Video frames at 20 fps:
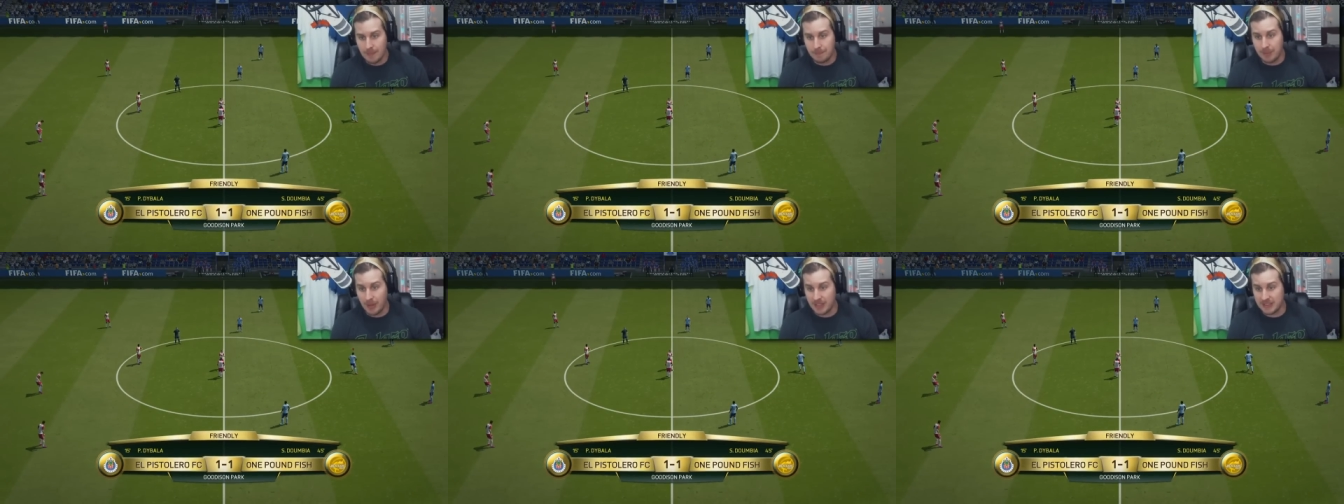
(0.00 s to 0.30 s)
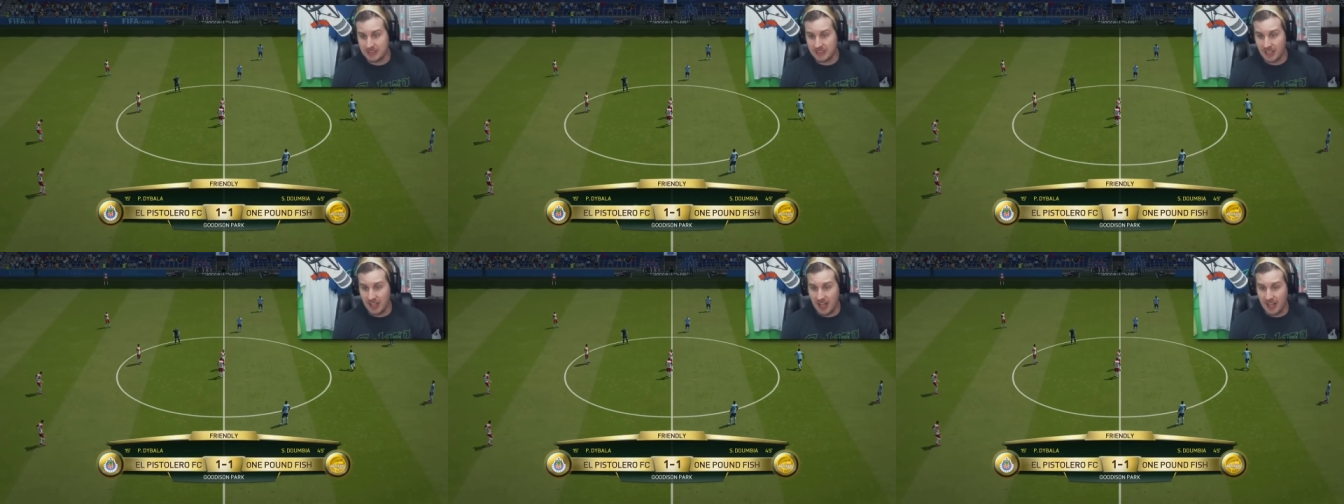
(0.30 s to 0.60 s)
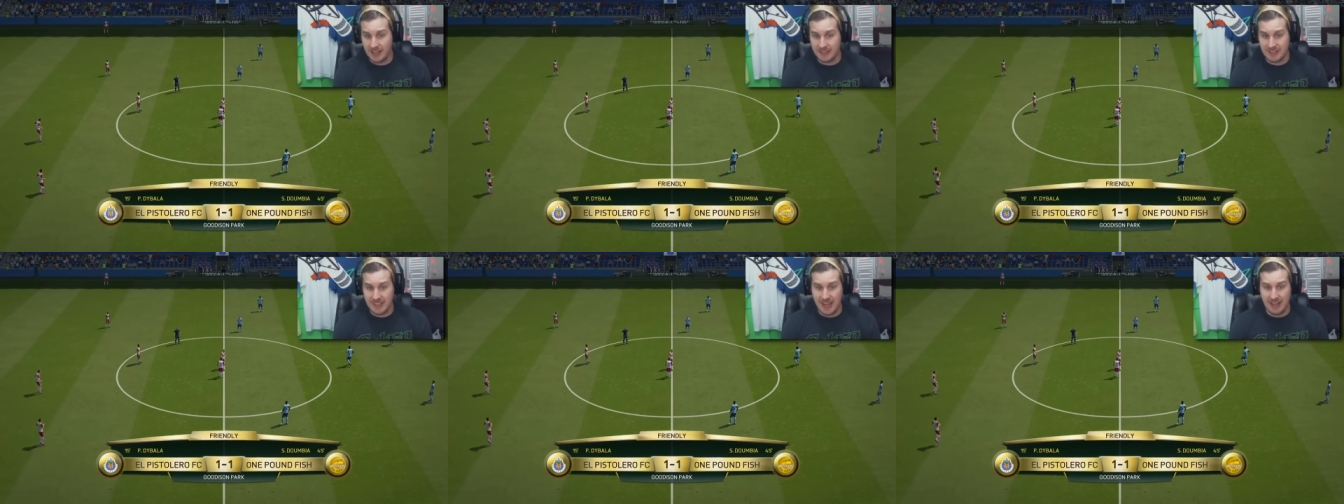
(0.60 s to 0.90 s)
But,
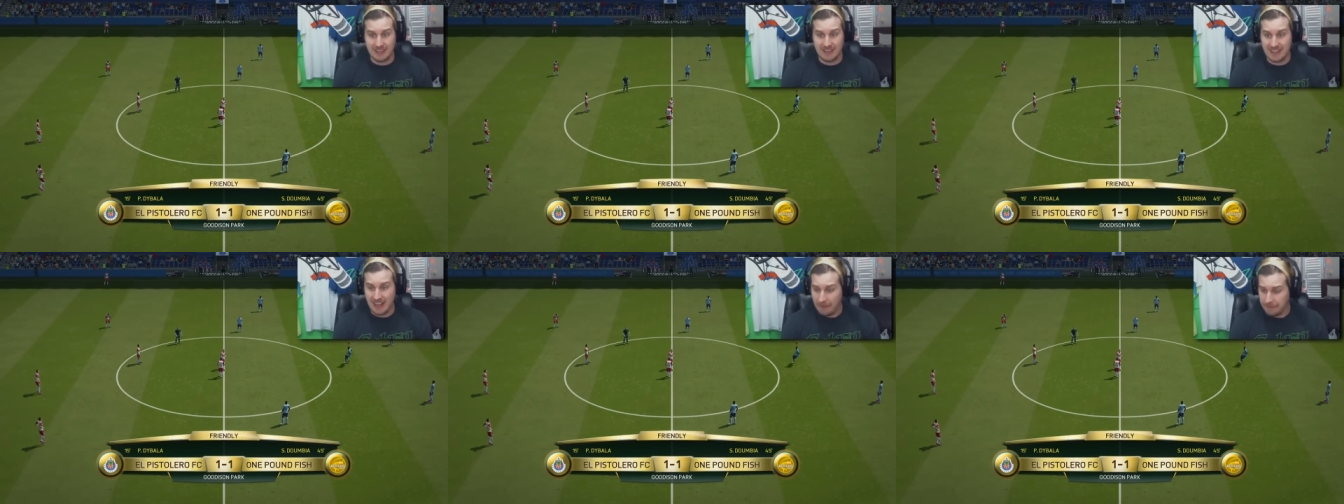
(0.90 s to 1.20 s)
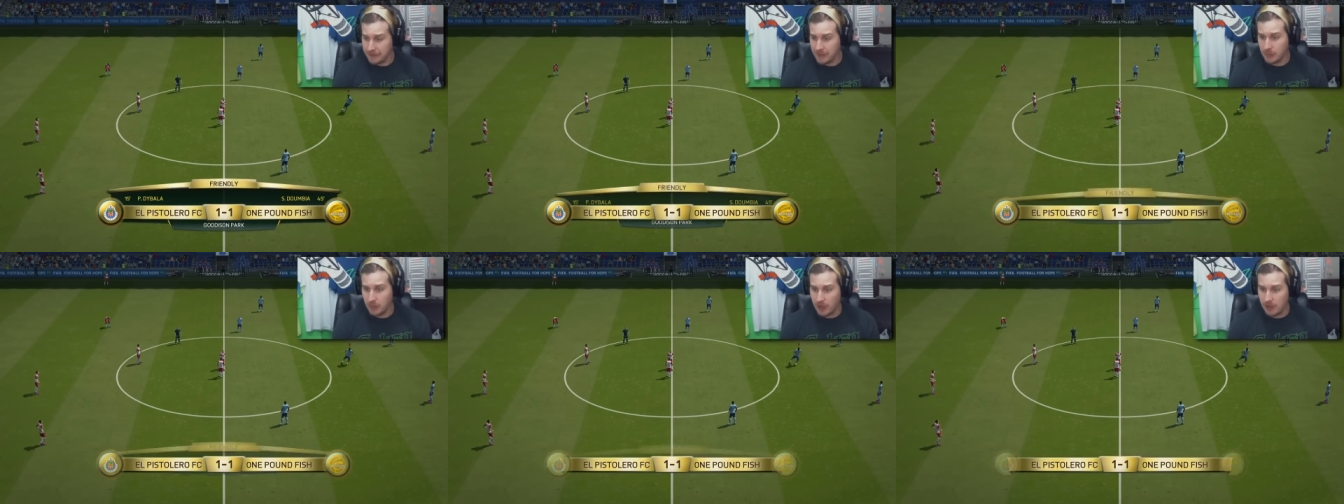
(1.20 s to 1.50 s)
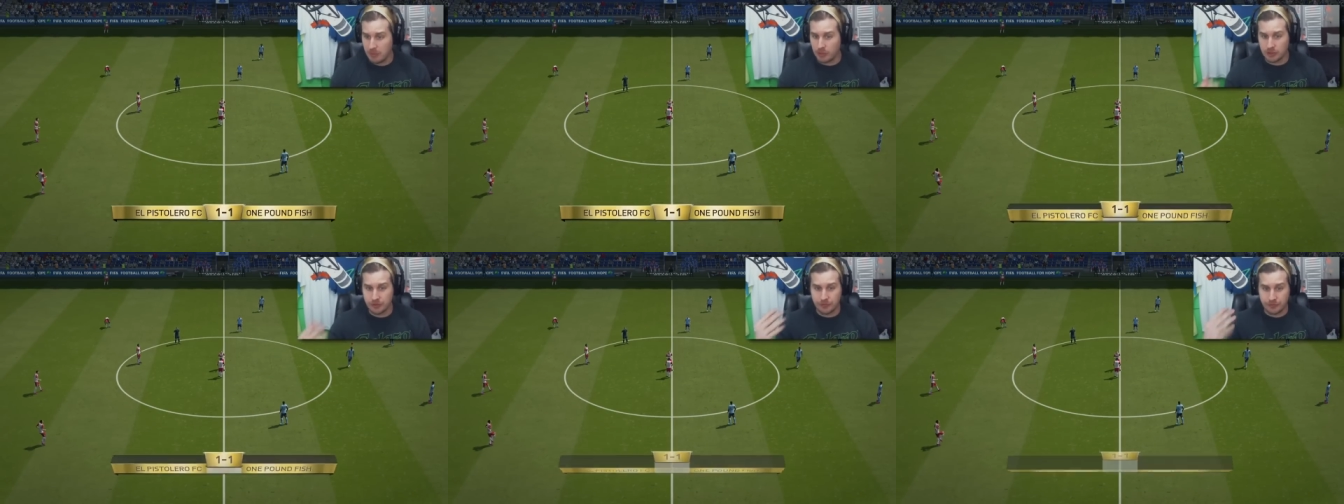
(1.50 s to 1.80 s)
uh, yeah, definitely one
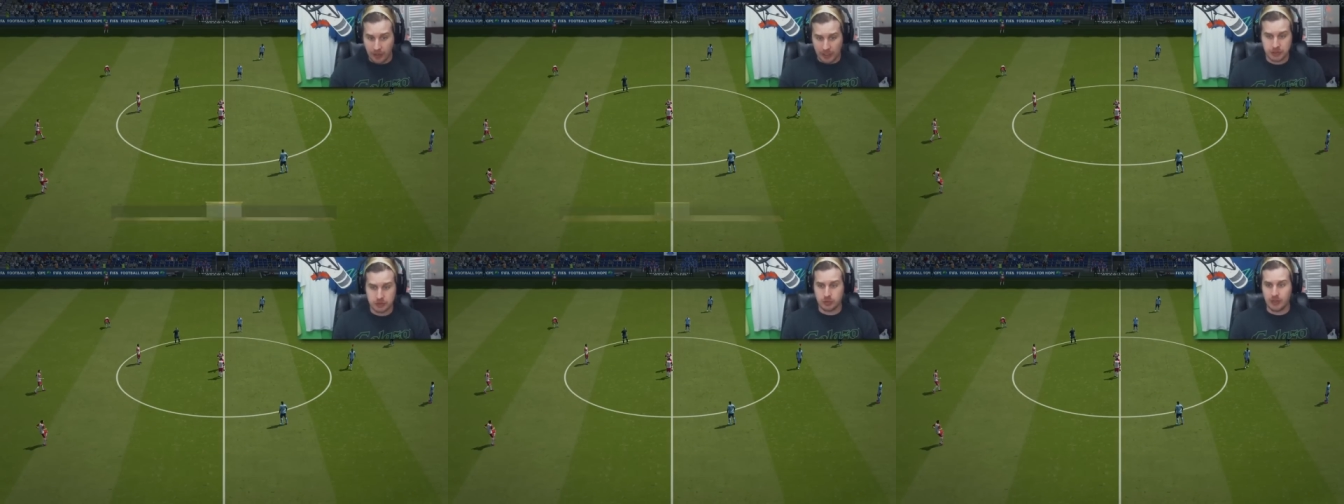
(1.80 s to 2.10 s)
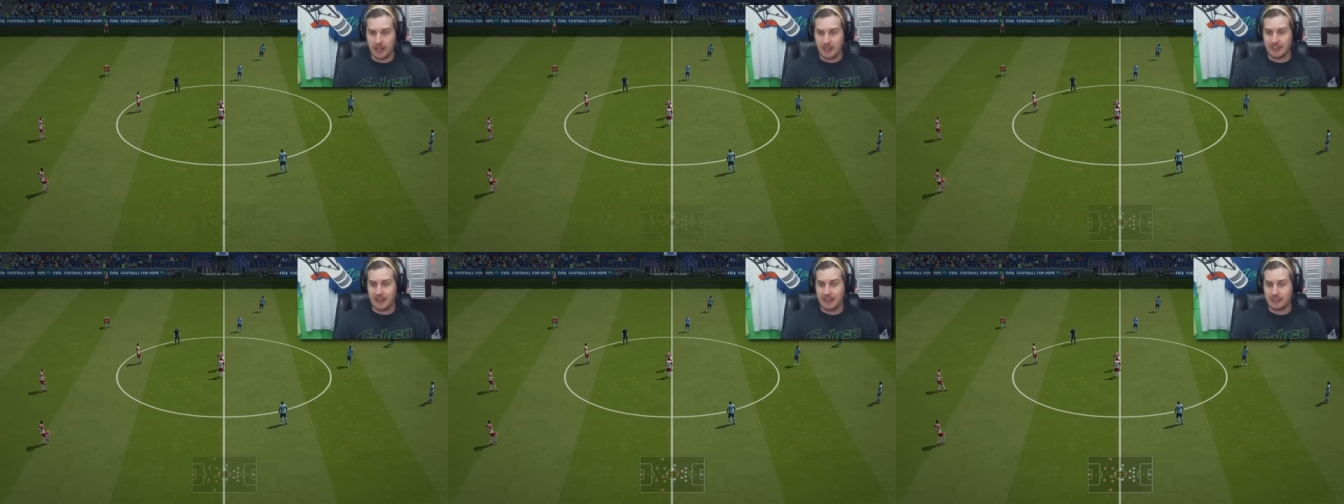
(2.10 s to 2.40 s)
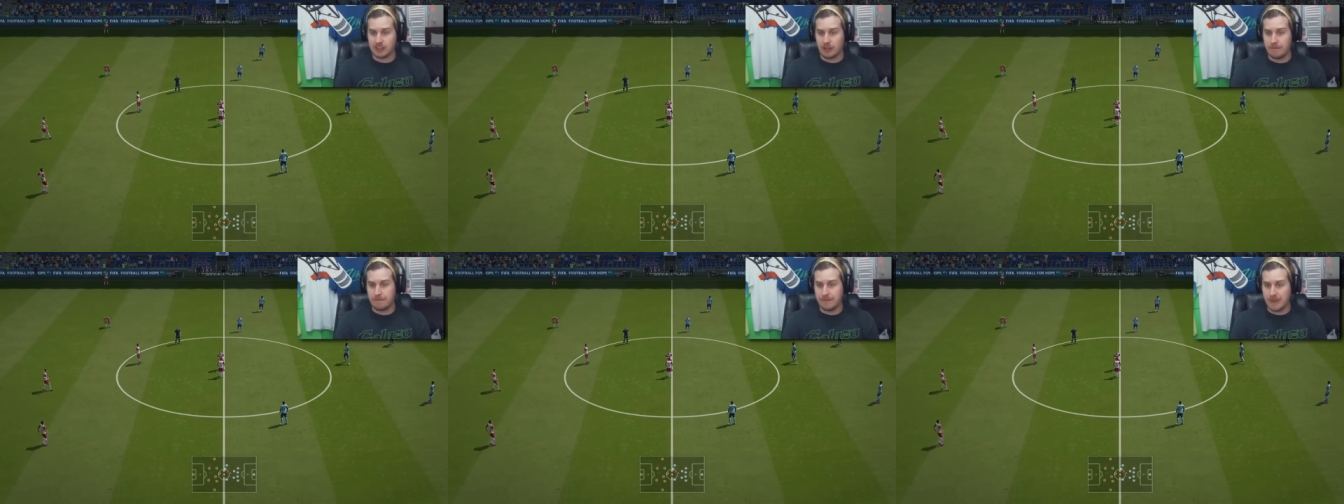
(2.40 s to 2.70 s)
of the most frustrating
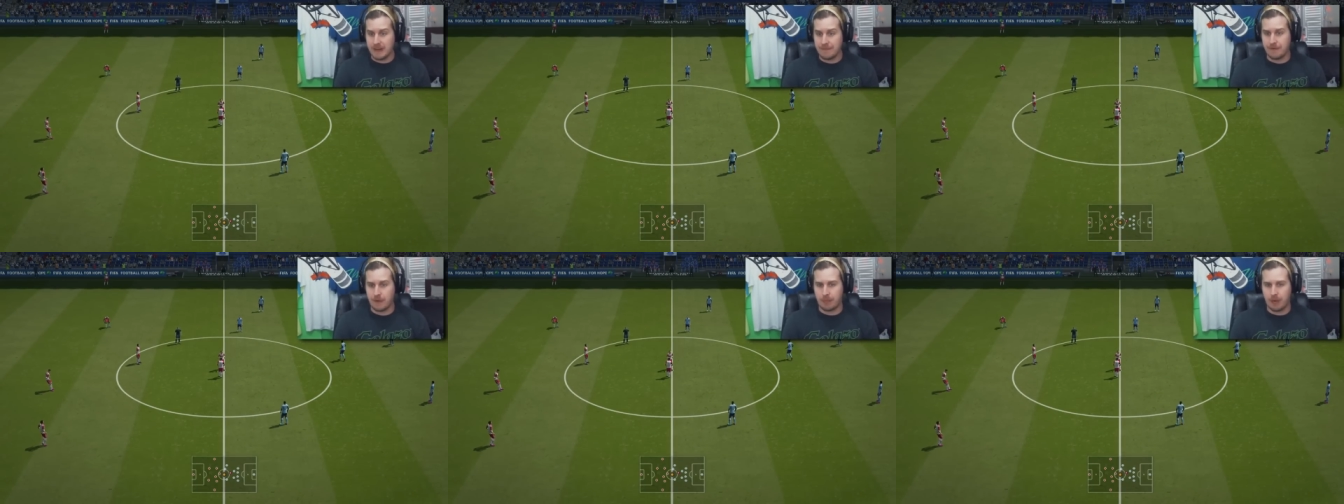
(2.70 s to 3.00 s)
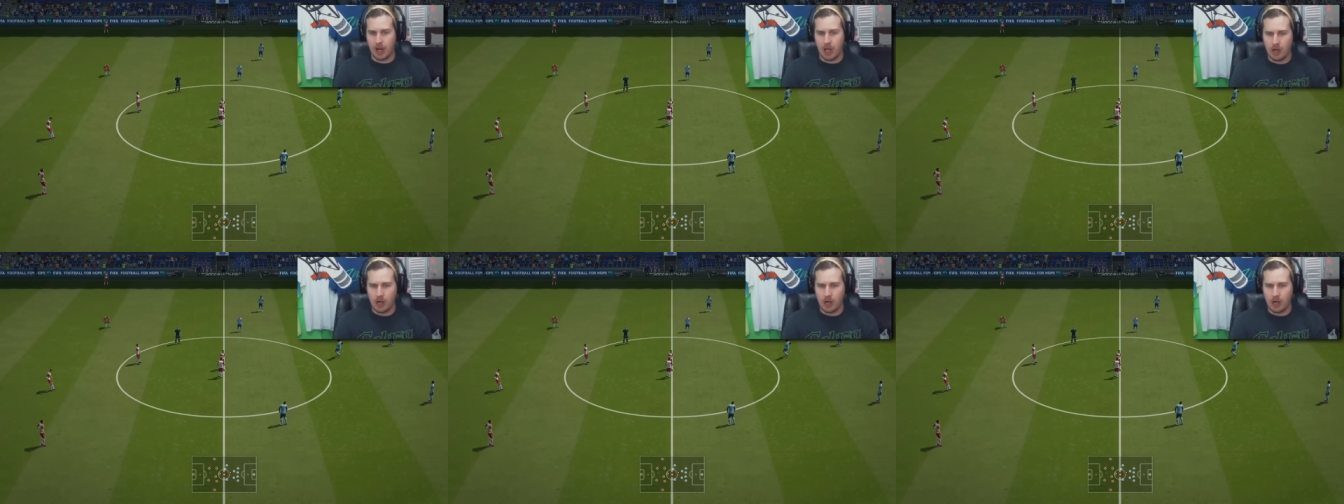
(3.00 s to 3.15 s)
days on FIFA,